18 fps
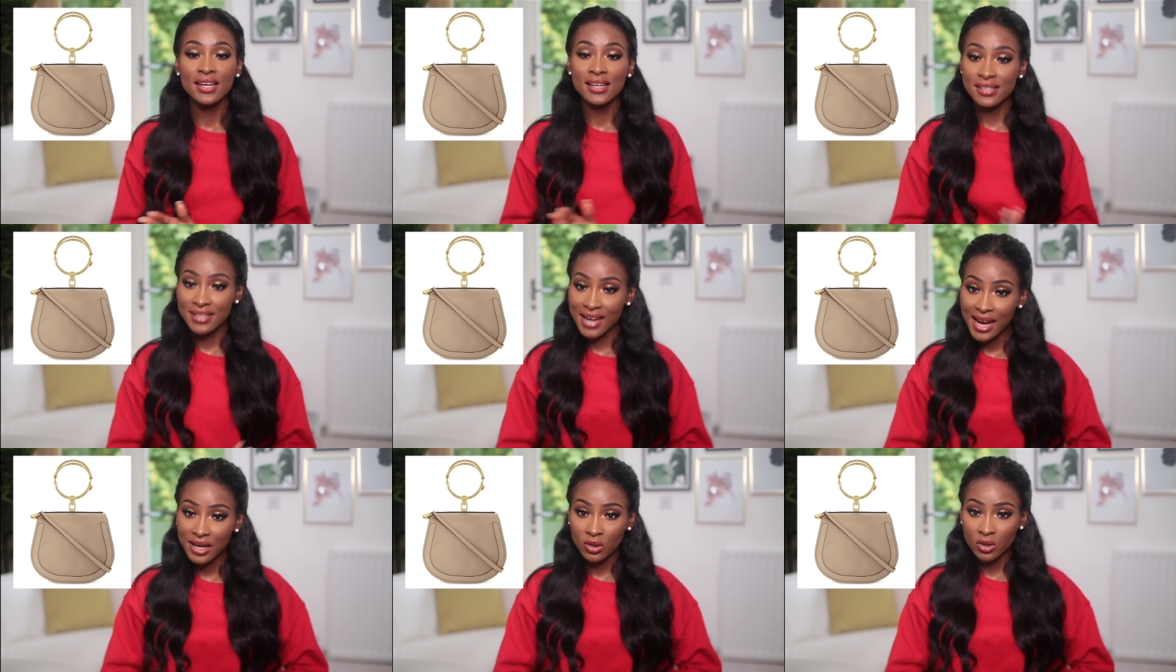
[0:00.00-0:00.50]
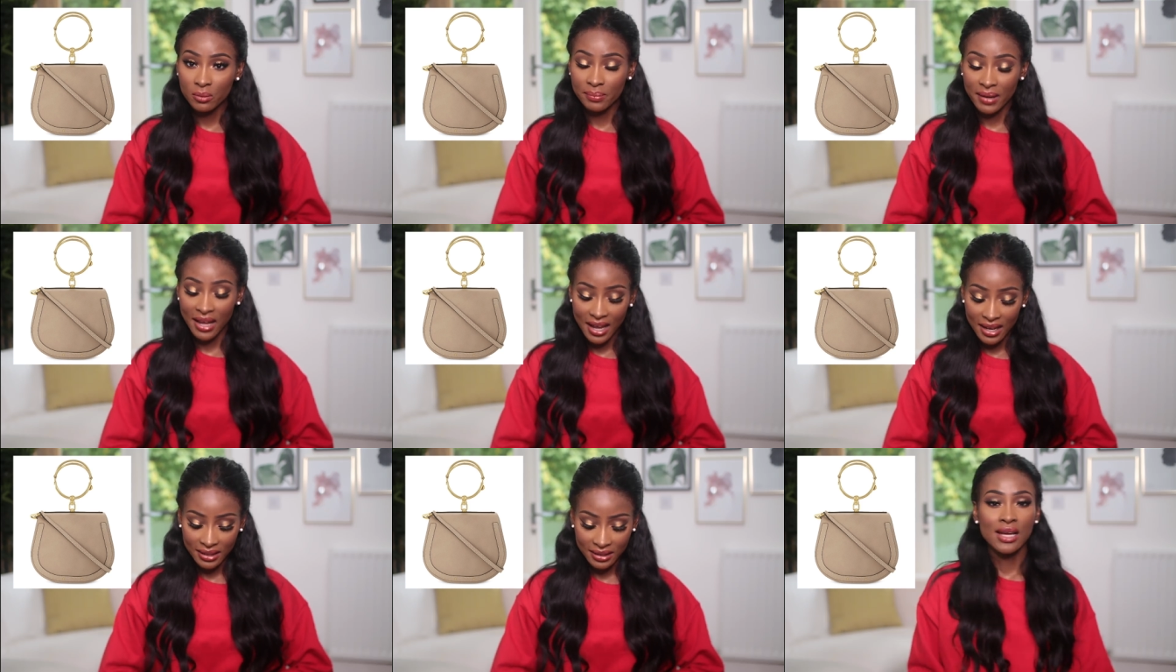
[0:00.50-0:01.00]
Nile
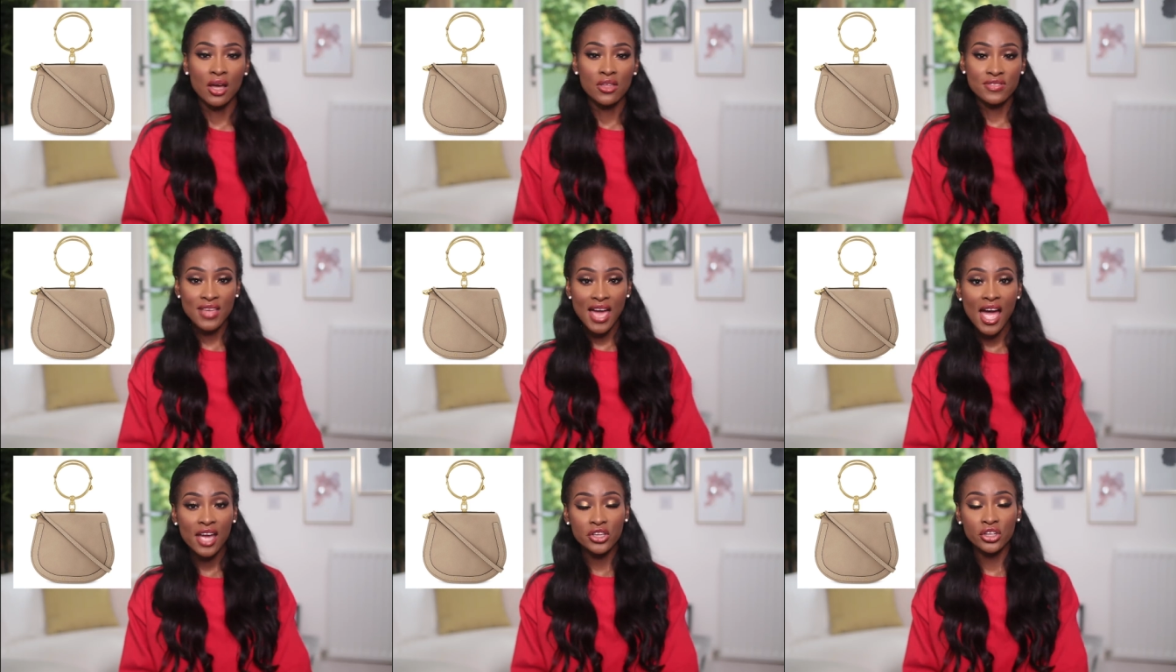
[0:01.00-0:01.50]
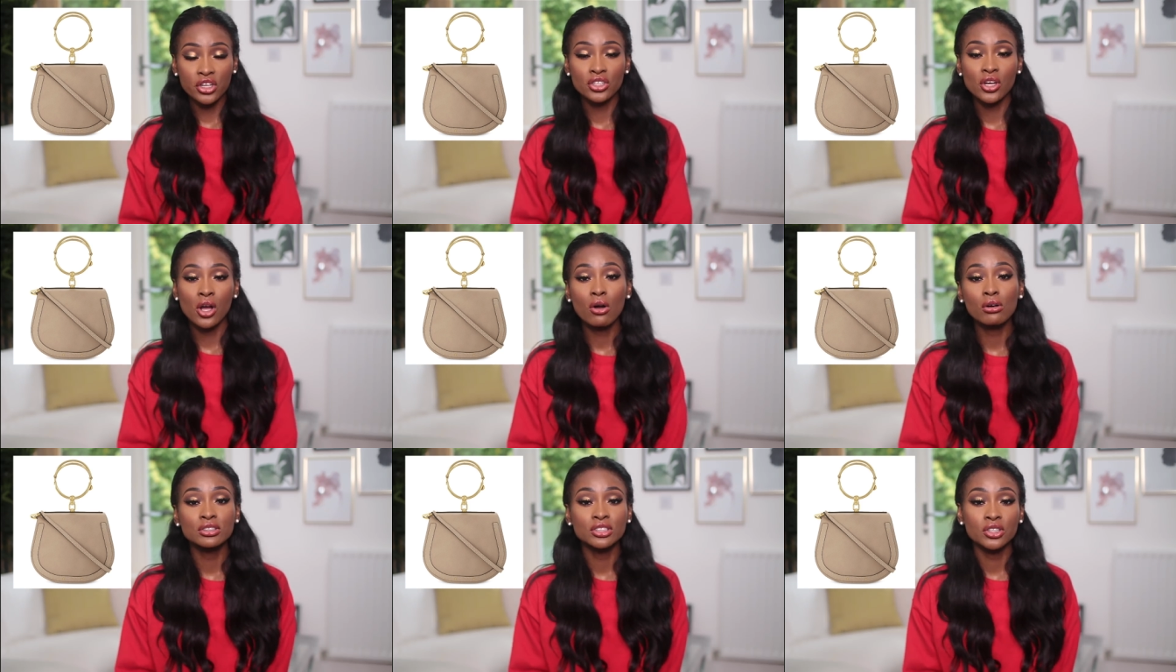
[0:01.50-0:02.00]
bag now that you
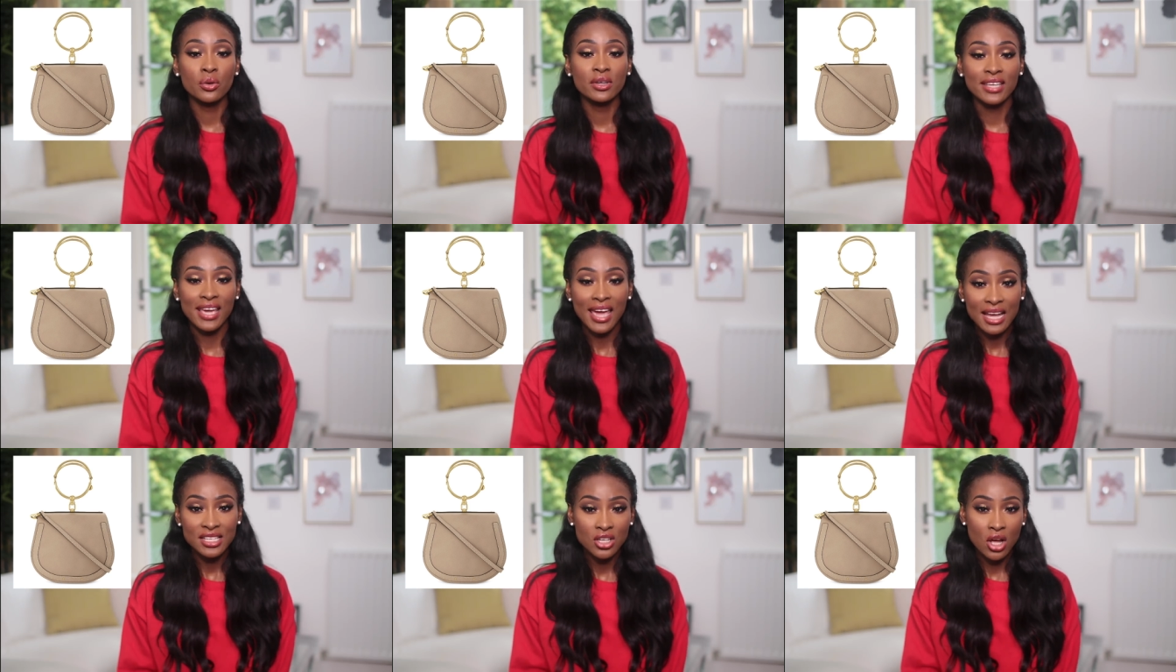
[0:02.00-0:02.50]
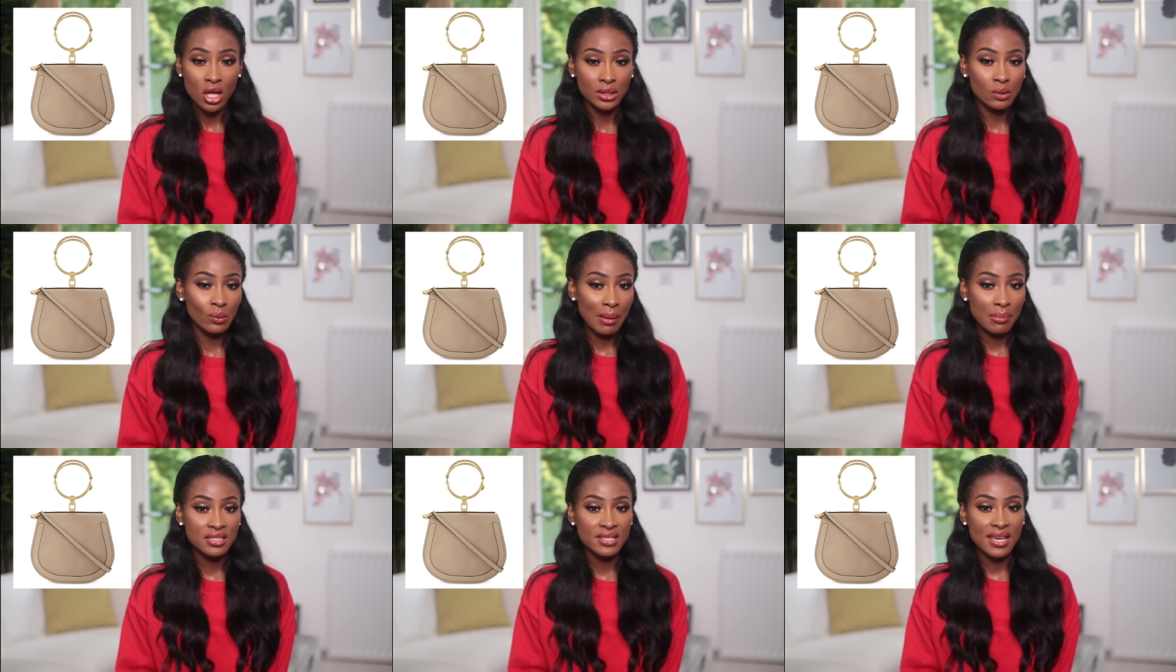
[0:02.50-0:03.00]
can also get on
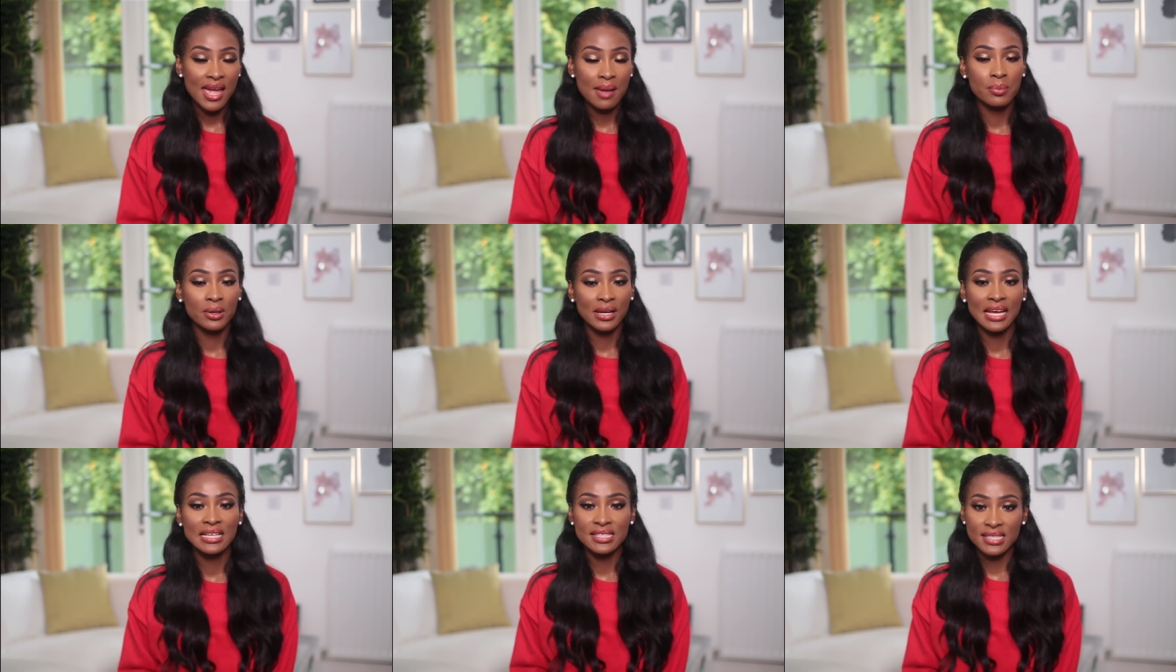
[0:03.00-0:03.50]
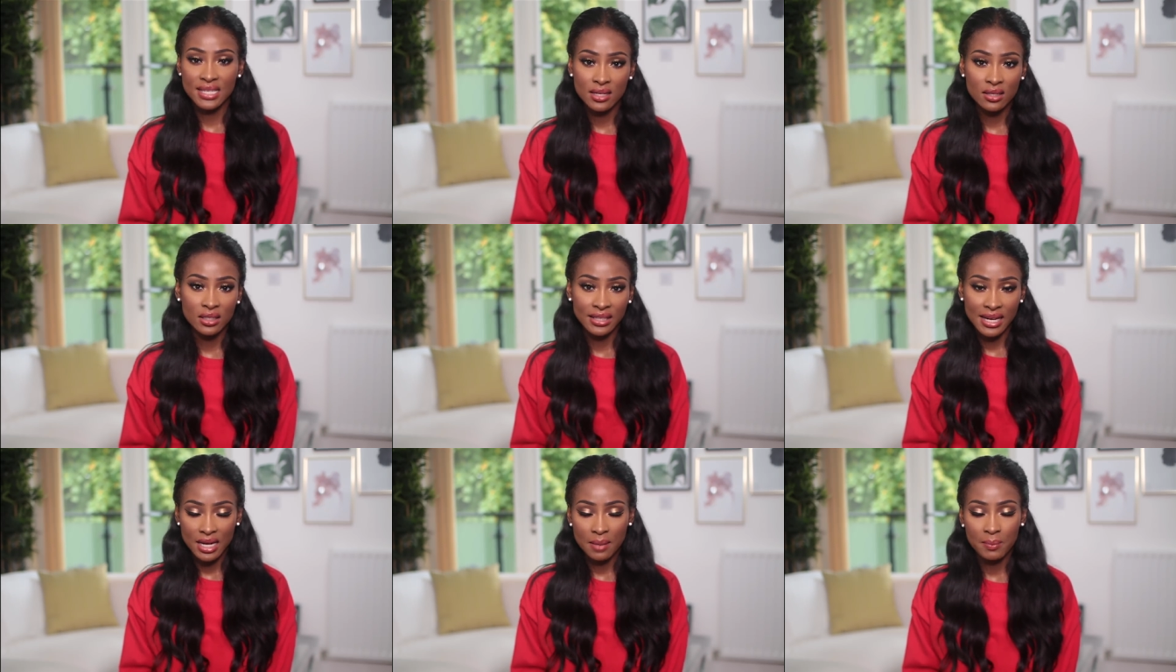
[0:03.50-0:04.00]
the website but I
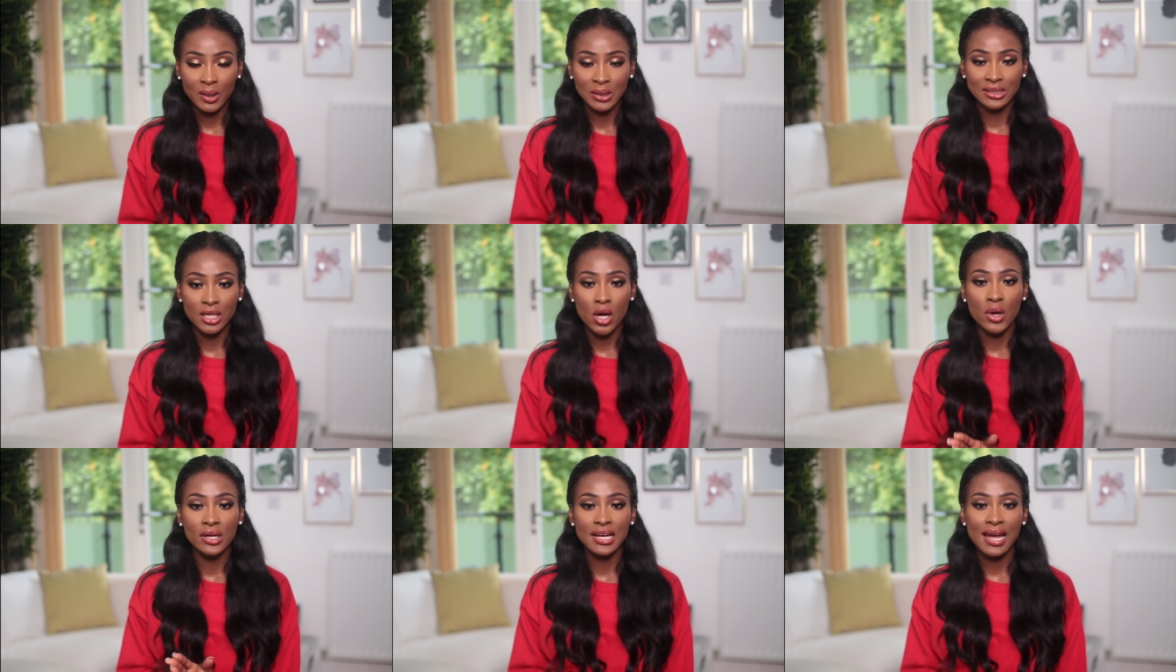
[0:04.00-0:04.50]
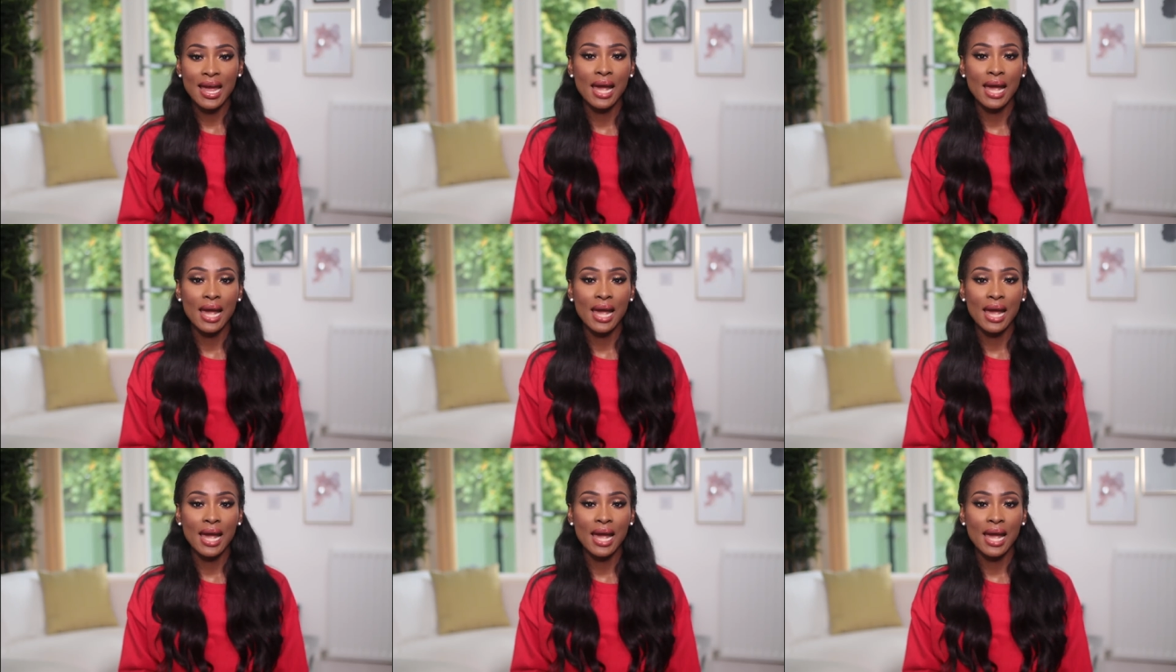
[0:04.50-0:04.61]
didn't get it because I already